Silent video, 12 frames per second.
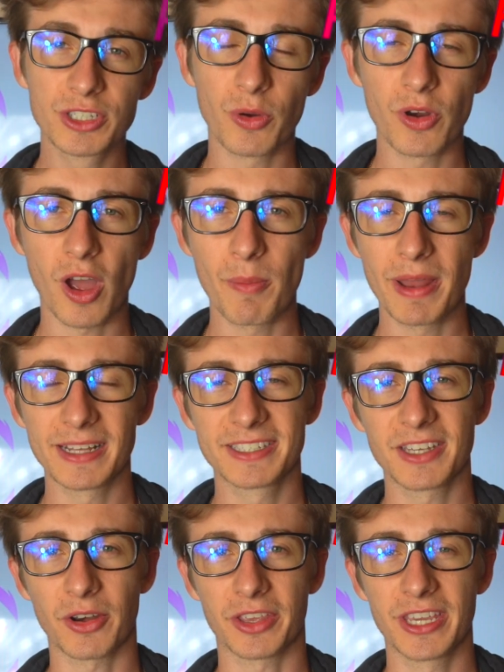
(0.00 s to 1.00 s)
going on, man? It's
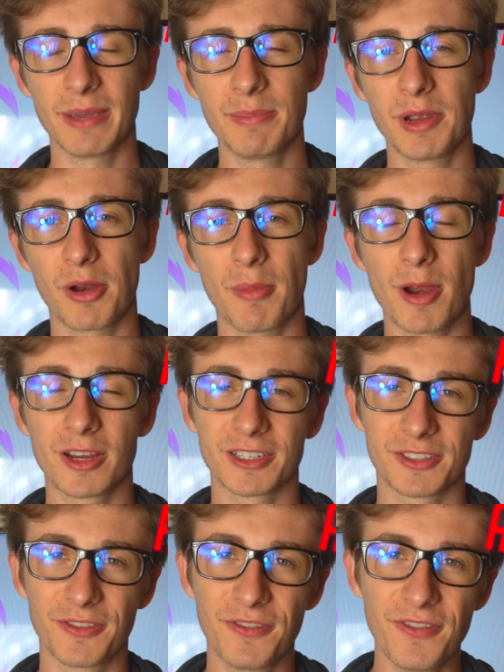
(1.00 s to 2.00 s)
Selna Kim here,
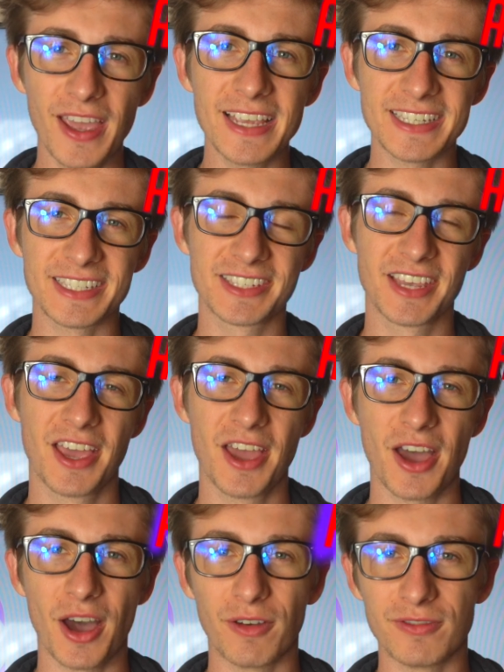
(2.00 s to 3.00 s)
America's face
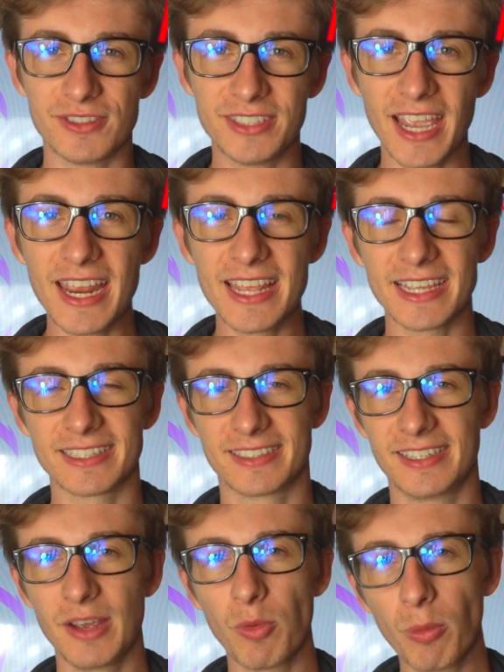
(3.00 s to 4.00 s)
of dating. And
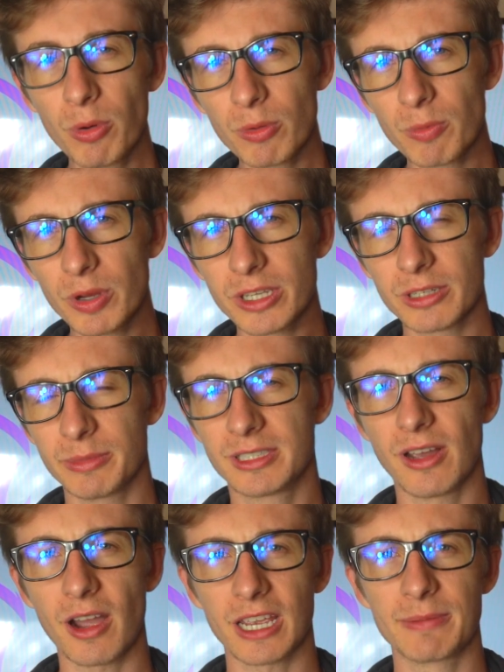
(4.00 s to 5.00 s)
today, what we're really going to be
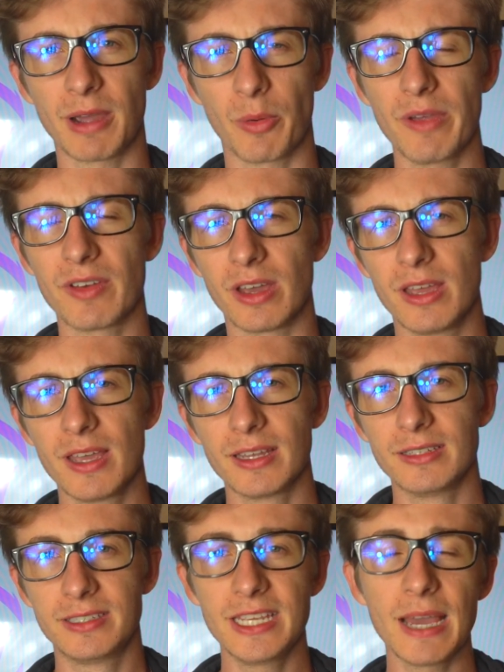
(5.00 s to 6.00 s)
talking about, we have a
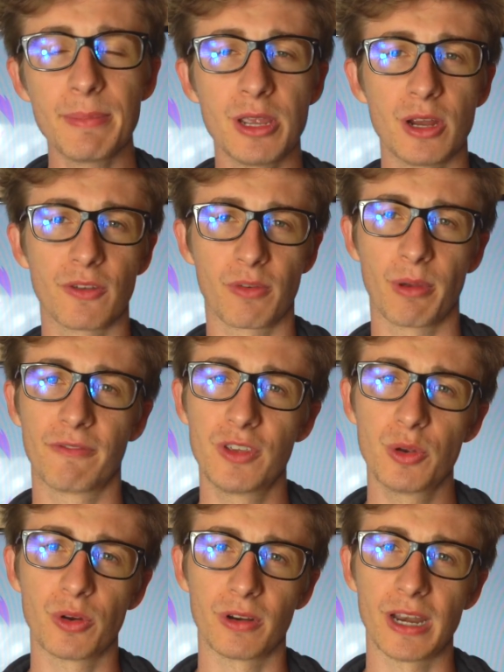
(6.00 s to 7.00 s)
DM here from a
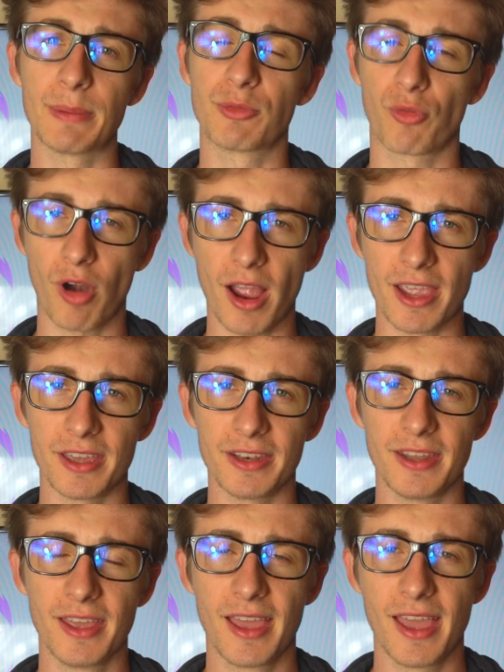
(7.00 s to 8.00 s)
viewer named
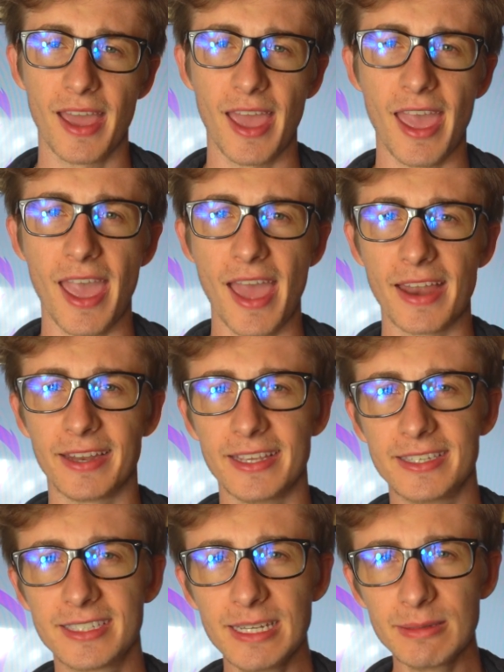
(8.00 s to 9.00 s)
Ryan, and he
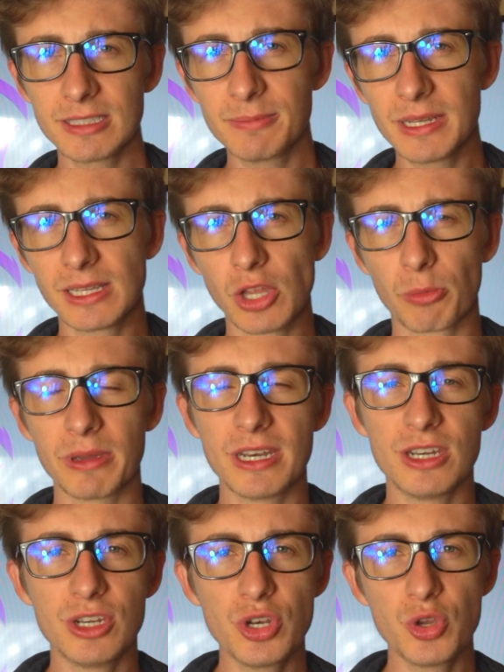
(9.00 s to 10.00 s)
seems to be a little bit
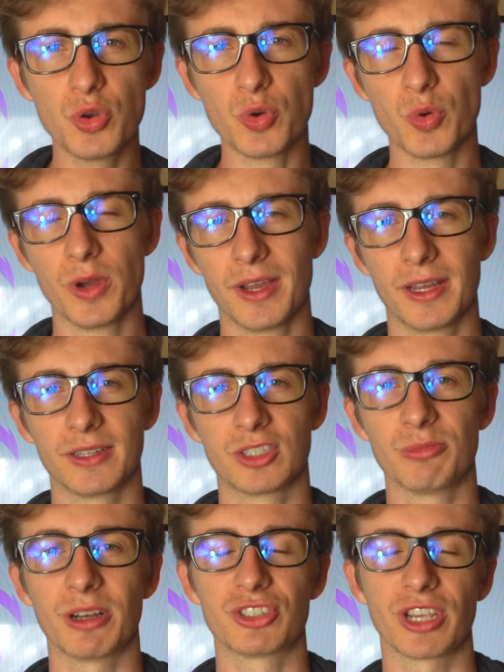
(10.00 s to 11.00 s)
new
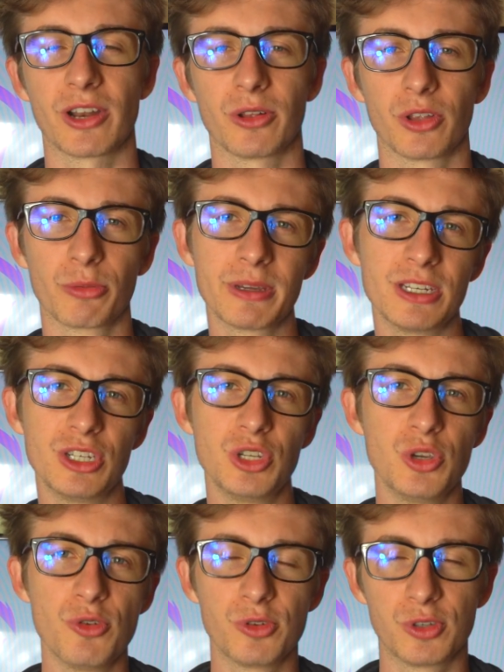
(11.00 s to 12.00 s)
to my channel, a little bit
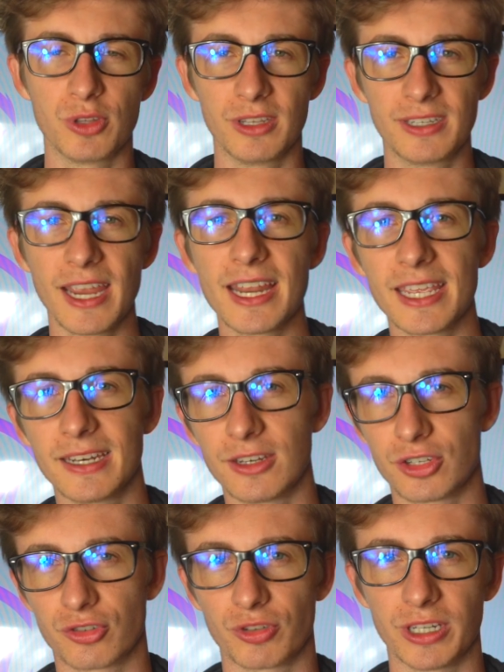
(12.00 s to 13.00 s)
new to the dating
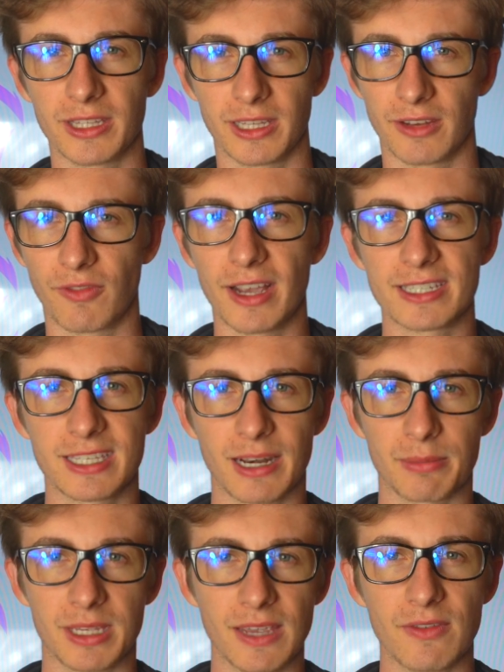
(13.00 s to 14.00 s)
industry and the advice that
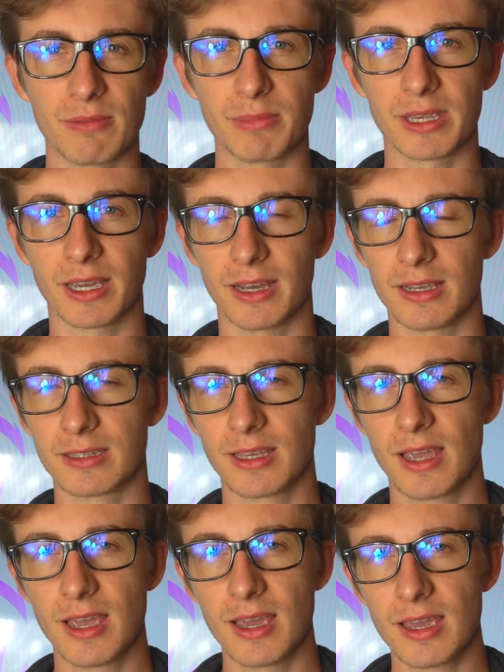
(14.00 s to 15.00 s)
I'm giving because
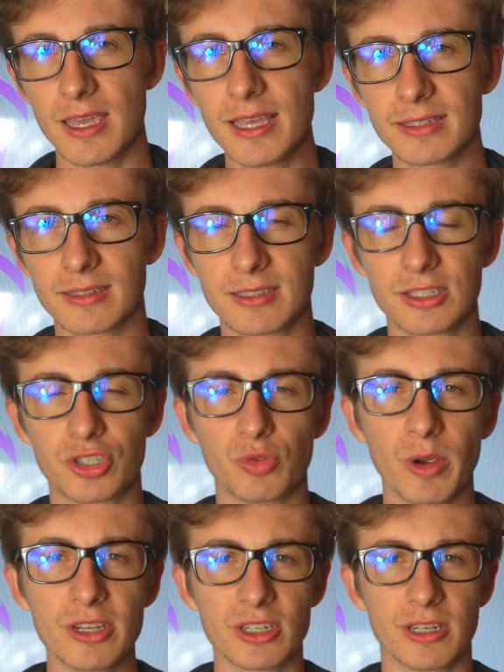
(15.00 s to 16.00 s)
he has a
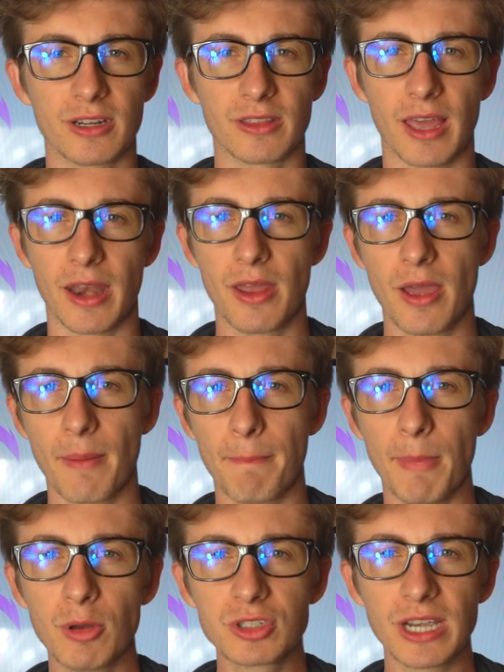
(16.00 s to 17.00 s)
situation here that
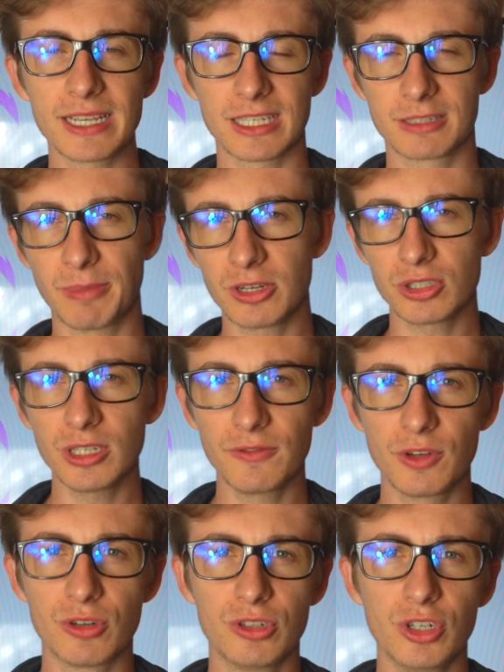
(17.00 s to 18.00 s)
most guys, especially
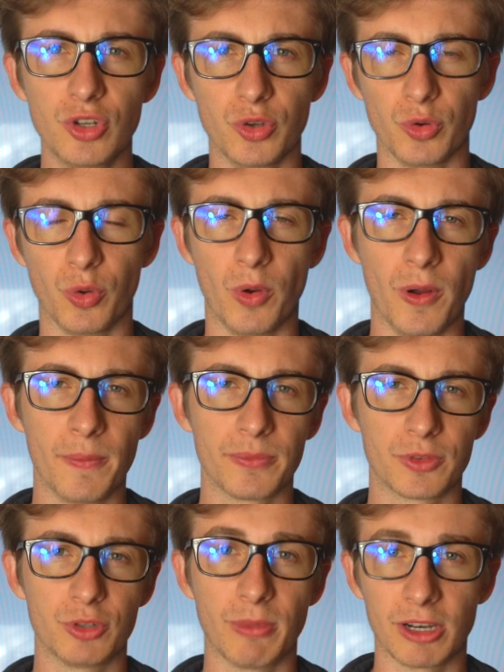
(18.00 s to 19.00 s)
if you're new
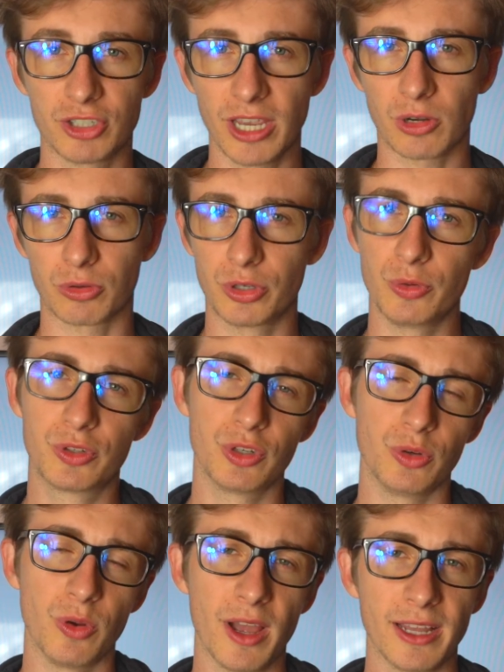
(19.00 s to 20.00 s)
to my channel, new
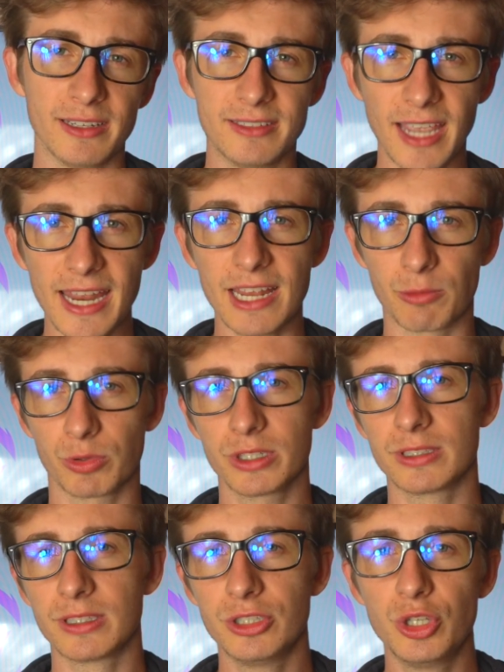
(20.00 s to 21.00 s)
to dating,
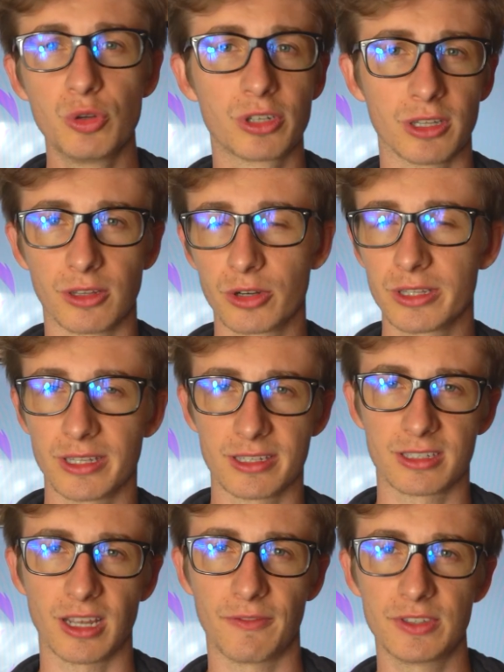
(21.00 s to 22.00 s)
really new to learning this
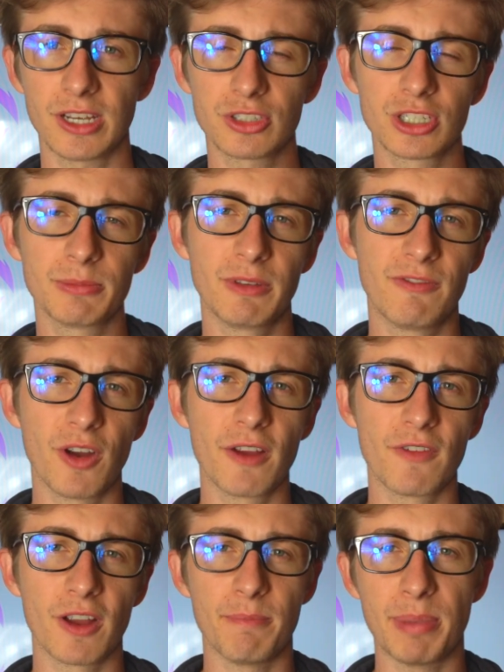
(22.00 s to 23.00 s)
stuff, it's actually going to be very,
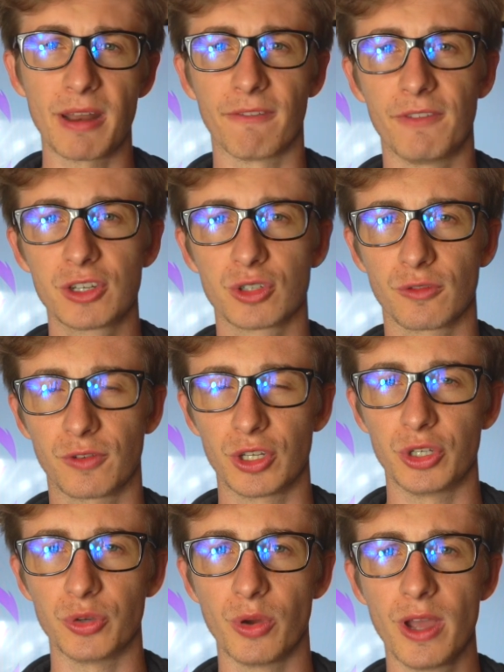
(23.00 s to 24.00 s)
very beneficial for
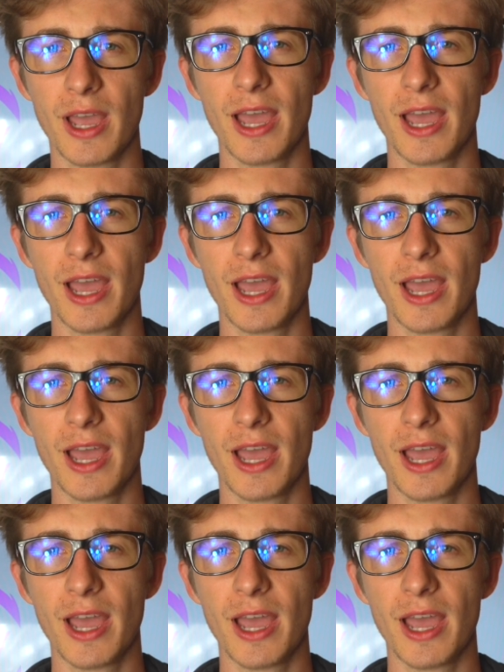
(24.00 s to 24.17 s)
you